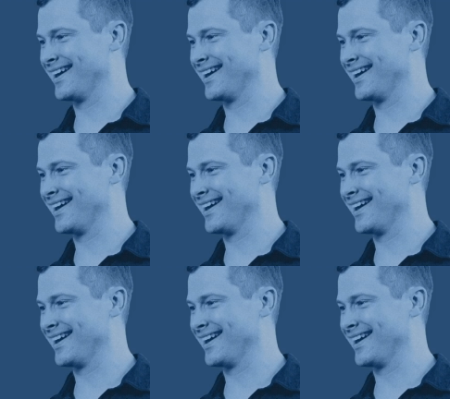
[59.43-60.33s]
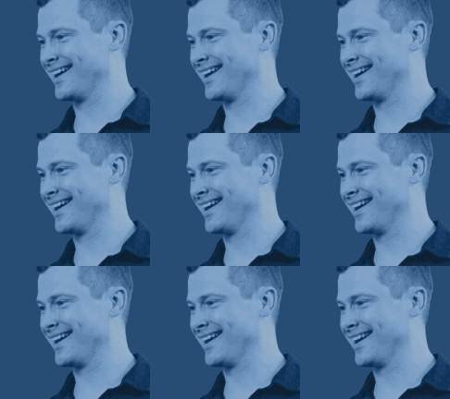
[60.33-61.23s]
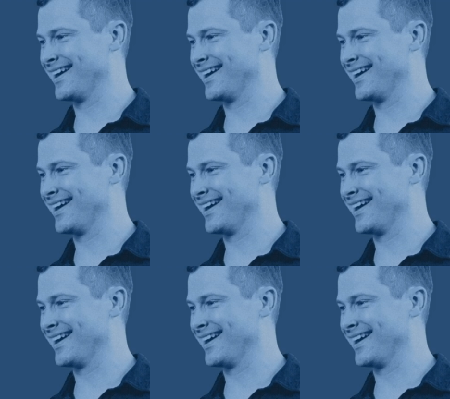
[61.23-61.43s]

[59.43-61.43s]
Nobody speaks.